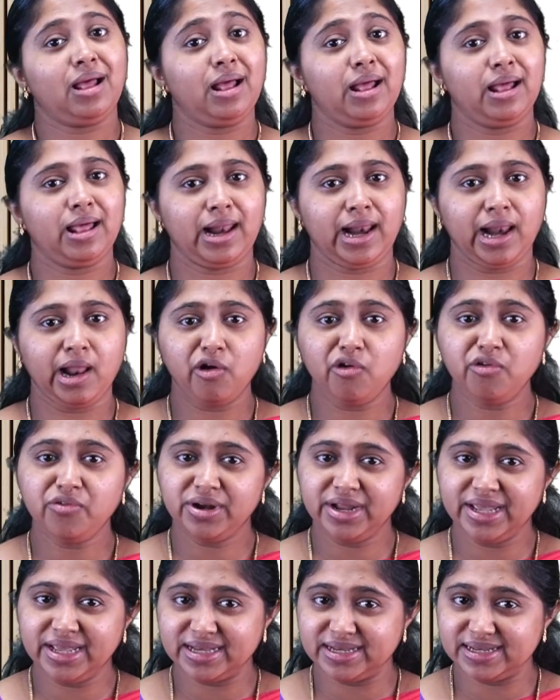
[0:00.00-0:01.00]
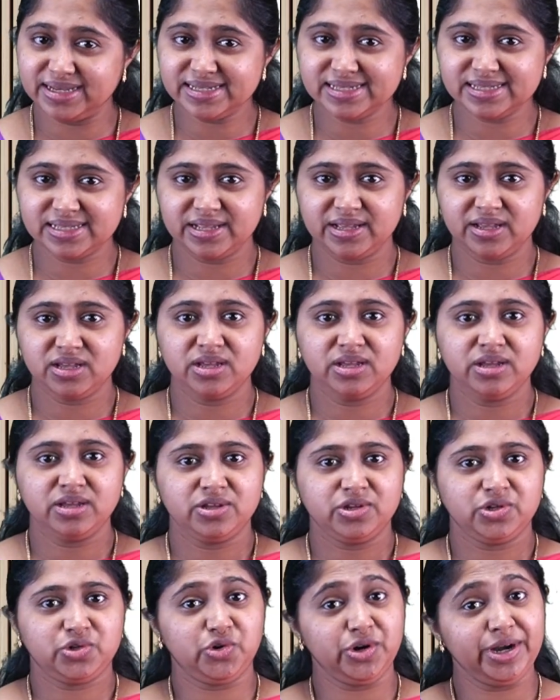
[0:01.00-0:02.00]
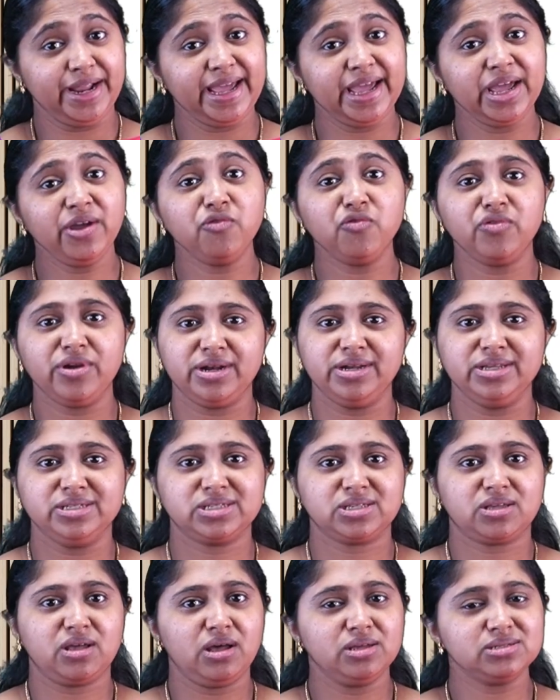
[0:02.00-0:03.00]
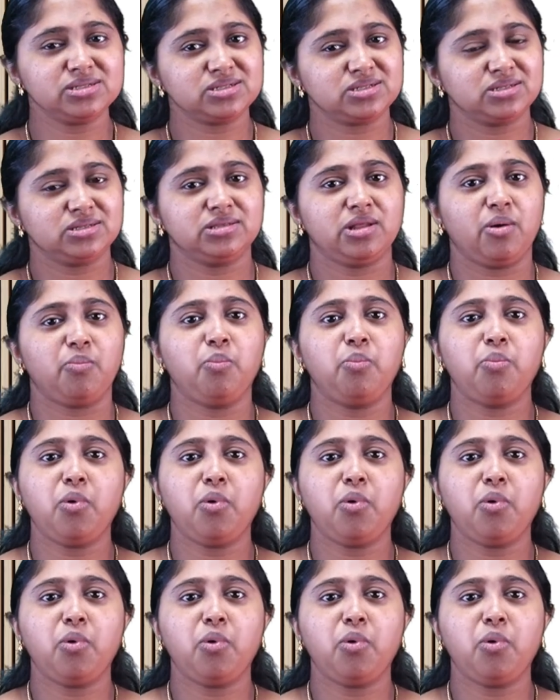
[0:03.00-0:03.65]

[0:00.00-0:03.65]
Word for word: Hello dears, today we discuss the